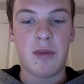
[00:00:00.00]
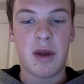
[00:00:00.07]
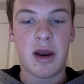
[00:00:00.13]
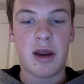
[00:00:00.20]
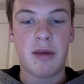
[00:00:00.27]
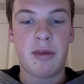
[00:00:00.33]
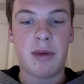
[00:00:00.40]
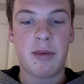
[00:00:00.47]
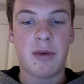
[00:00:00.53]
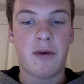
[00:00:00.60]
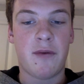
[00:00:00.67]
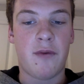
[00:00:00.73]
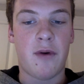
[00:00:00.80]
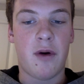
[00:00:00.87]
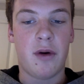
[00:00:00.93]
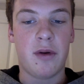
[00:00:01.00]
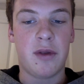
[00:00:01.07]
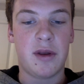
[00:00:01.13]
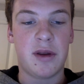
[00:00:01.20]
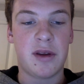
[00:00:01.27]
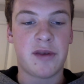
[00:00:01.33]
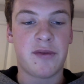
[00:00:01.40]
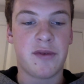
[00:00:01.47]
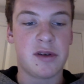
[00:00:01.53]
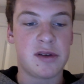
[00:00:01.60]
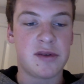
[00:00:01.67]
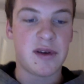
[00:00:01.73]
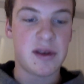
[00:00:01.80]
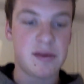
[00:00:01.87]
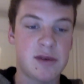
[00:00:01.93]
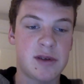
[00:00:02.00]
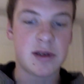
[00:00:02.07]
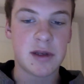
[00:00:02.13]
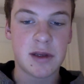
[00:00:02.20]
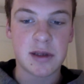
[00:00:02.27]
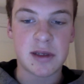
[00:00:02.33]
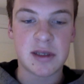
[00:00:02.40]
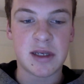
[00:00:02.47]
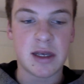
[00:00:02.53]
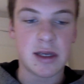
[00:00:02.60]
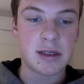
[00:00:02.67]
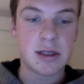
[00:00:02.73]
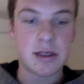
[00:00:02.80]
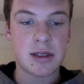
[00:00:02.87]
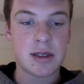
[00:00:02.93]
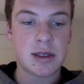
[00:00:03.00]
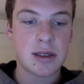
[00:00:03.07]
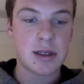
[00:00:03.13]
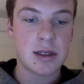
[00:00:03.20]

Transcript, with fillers: many people followed in his footsteps since.